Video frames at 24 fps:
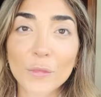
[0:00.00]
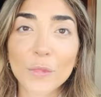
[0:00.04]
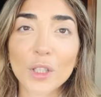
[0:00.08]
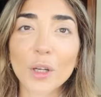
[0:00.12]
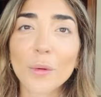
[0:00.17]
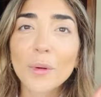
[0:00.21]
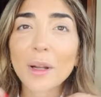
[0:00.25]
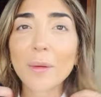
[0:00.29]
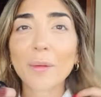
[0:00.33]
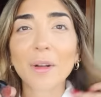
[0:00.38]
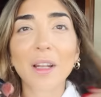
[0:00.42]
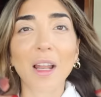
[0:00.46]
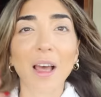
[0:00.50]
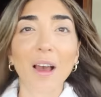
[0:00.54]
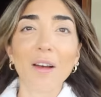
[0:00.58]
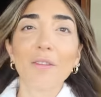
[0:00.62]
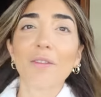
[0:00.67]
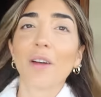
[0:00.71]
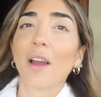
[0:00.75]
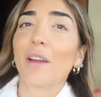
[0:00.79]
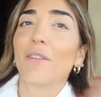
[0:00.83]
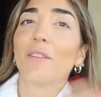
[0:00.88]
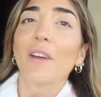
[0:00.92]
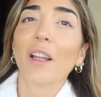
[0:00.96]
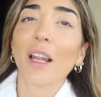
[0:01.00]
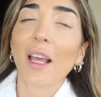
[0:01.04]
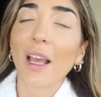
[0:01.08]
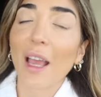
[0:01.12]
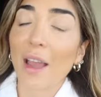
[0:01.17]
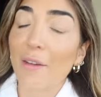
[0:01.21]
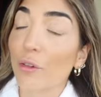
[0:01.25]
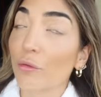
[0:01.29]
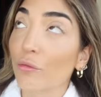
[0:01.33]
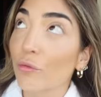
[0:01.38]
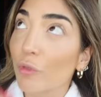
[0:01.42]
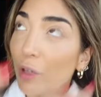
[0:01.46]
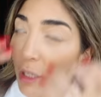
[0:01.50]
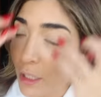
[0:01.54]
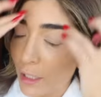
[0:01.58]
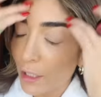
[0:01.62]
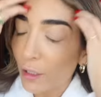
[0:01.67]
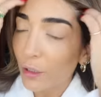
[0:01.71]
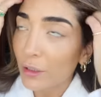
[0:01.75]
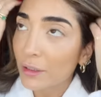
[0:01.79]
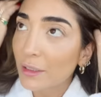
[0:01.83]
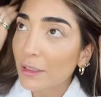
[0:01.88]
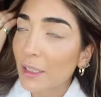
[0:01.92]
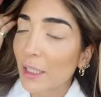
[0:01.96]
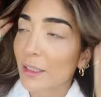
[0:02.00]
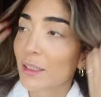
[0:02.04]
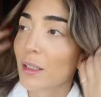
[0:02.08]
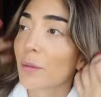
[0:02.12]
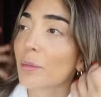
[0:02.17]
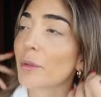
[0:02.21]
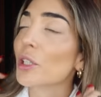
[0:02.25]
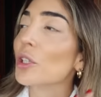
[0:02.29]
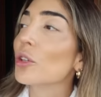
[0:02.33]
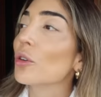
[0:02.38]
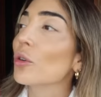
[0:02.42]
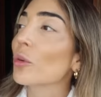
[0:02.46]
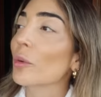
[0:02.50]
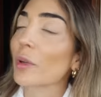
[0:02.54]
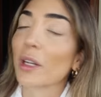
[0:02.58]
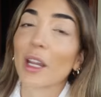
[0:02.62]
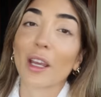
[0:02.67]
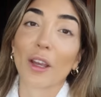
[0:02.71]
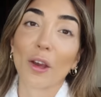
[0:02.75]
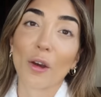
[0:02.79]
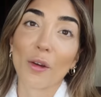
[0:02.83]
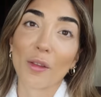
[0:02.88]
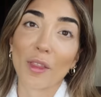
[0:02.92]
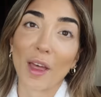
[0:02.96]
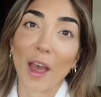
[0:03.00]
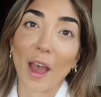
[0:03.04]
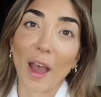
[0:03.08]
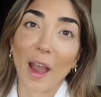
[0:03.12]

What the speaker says: You know what I would love? I feel like I have a really good setup in New York when I go there.